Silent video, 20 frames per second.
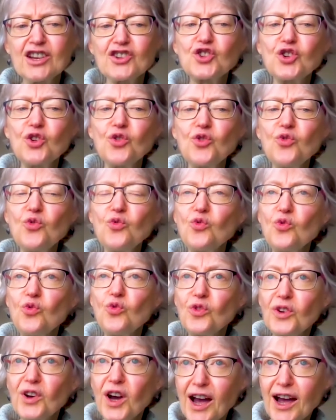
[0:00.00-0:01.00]
So
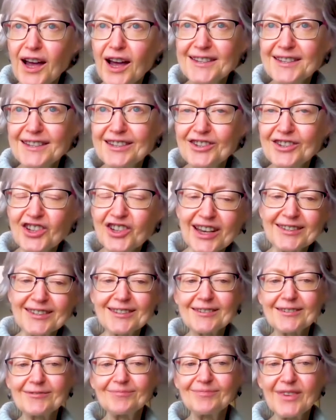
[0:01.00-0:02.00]
I
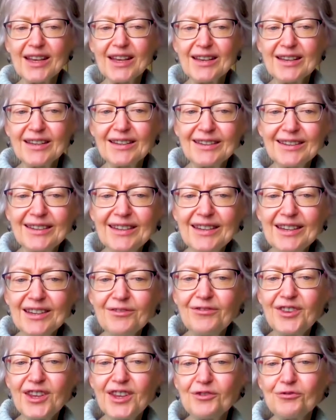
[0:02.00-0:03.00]
suggest
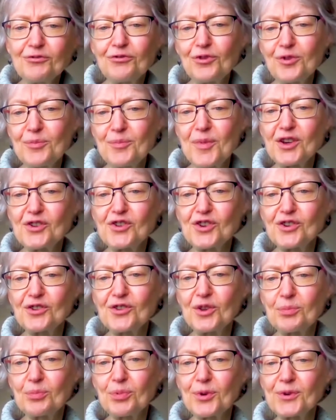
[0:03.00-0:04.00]
give the
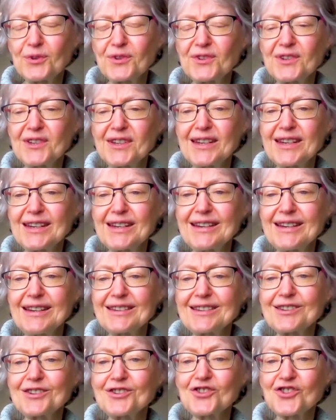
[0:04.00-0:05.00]
information the person
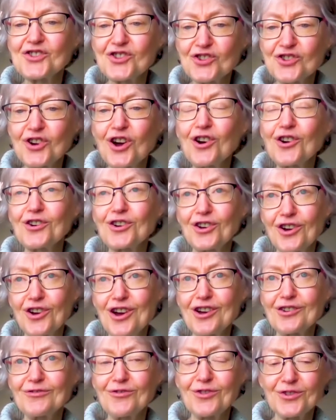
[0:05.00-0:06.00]
needs to start a
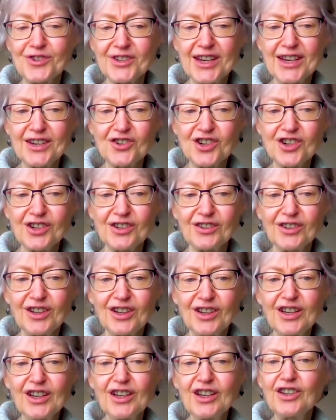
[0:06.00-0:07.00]
conversation.
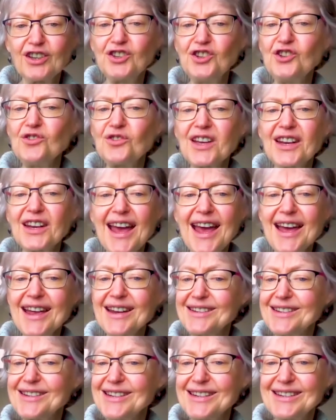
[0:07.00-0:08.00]
You can
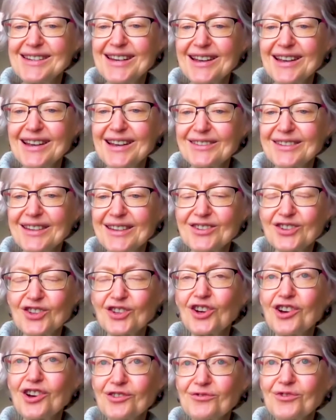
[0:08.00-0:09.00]
add details as
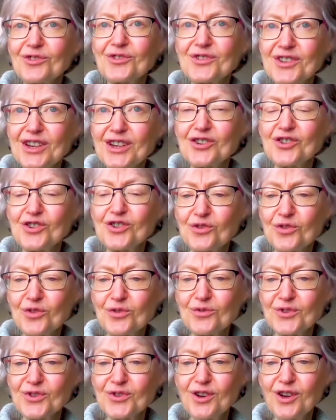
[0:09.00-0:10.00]
the conversation
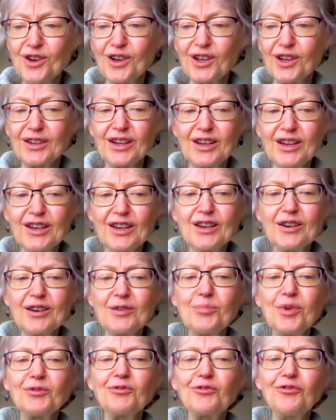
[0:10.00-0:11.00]
goes on,
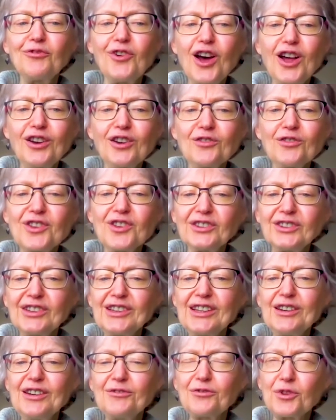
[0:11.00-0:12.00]
but follow the
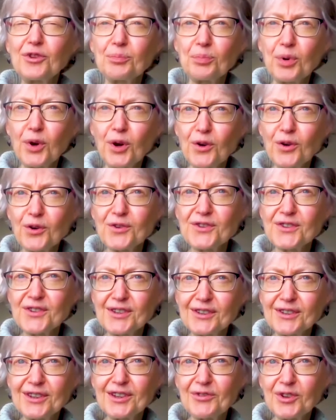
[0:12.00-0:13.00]
lead of the
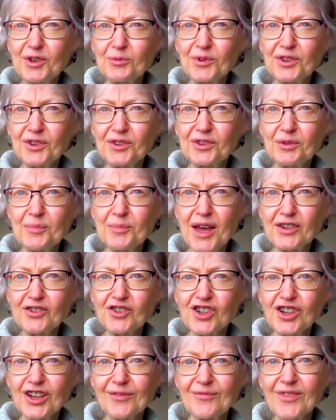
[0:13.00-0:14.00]
person living with
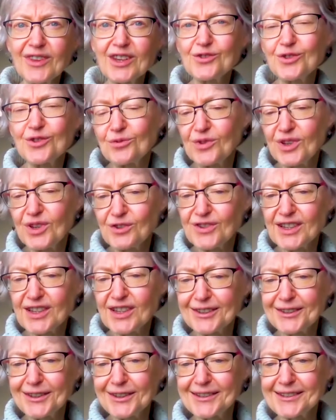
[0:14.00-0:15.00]
dementia. So here's
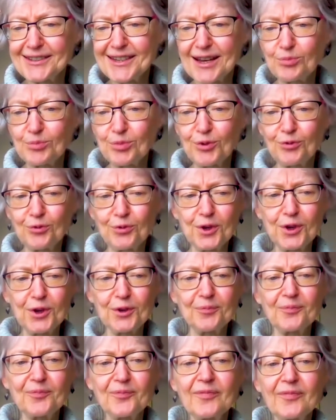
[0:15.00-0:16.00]
a little example for
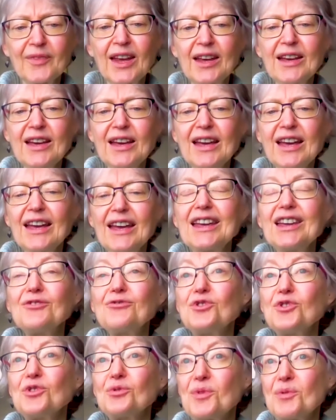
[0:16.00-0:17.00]
you.
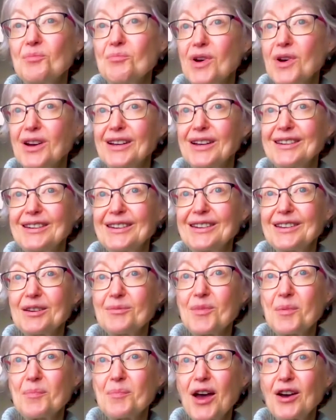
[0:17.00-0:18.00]
If you're reminding
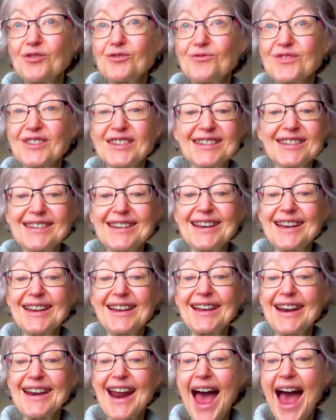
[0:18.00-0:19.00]
them about
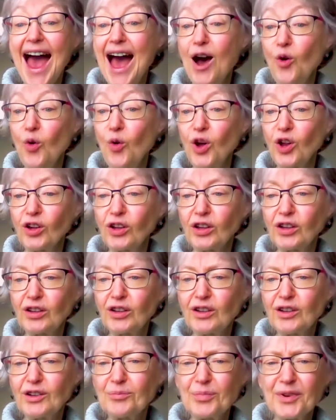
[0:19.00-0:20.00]
seeing an owl,
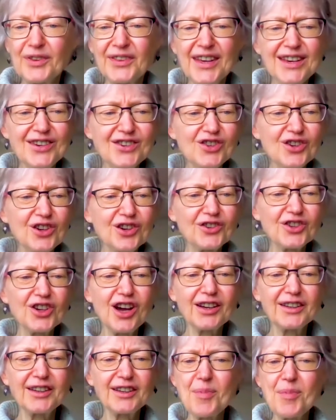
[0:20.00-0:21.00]
but they start
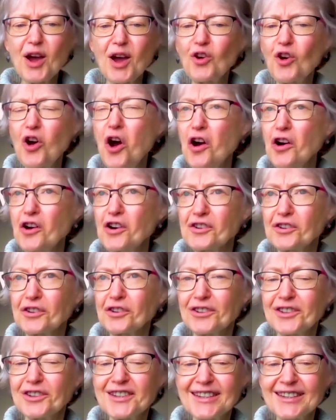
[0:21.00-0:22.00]
talking about
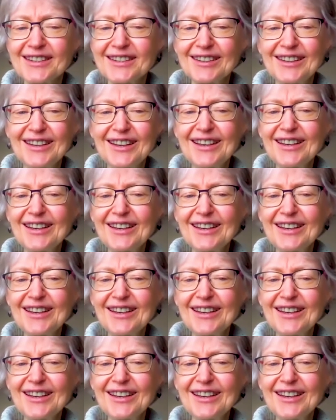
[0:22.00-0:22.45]
cardinals,